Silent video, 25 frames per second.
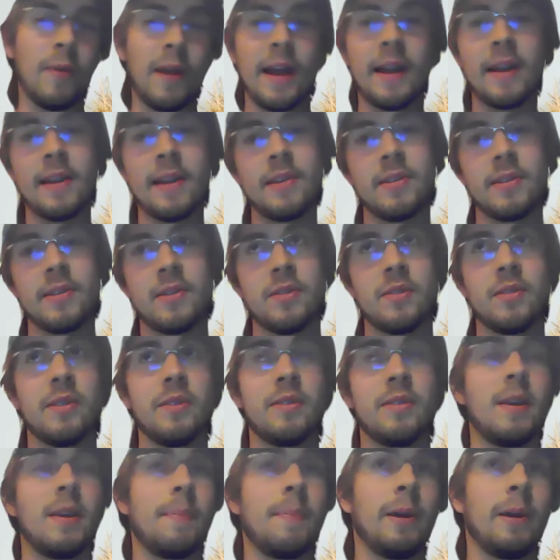Red is
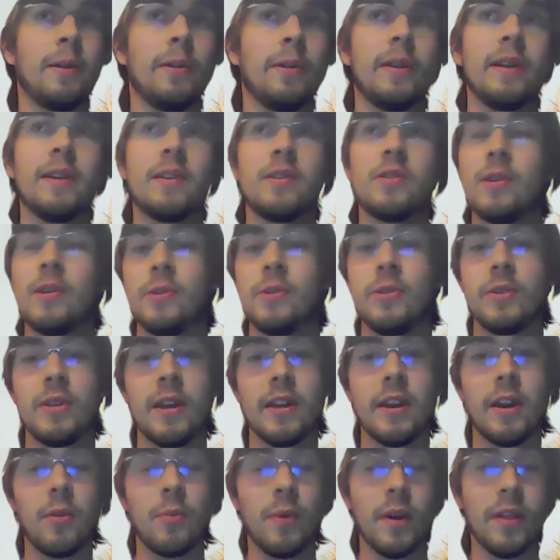typically
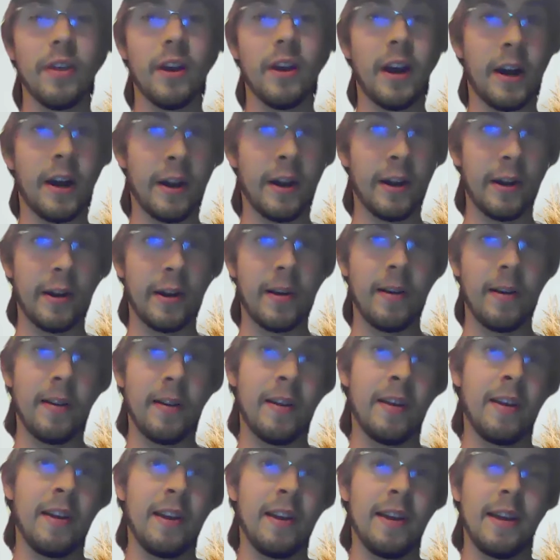associated with hunger.
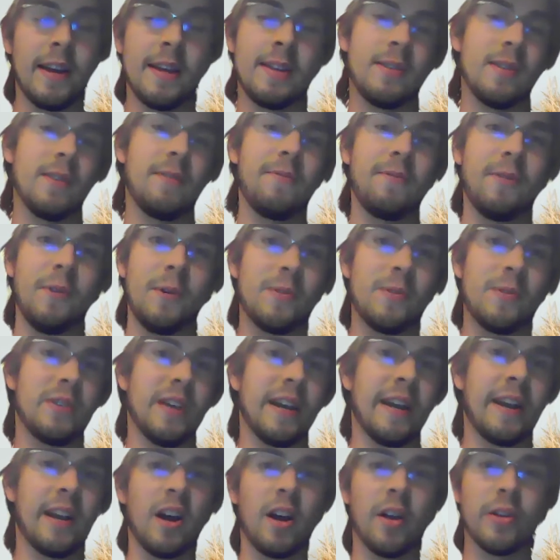It's a food
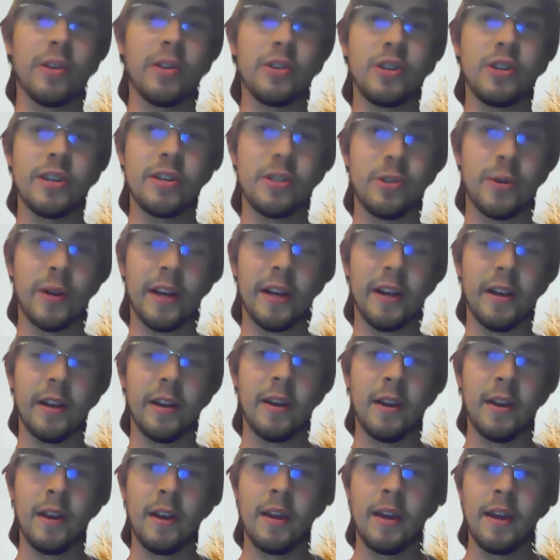psychology
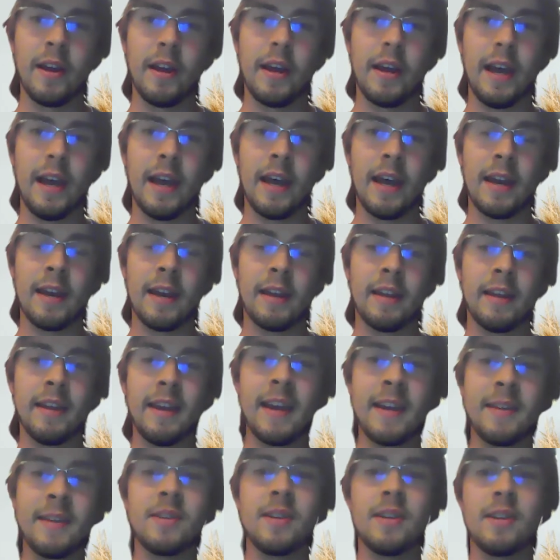trick. And
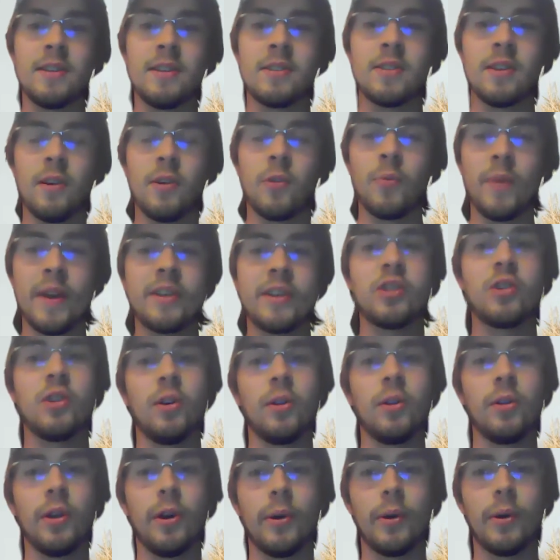Casey's
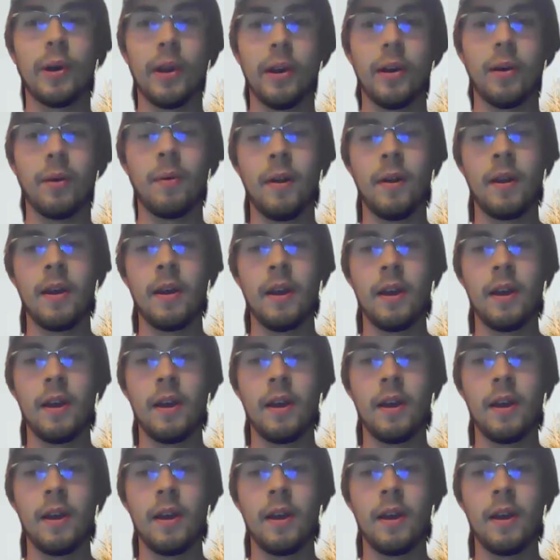original logo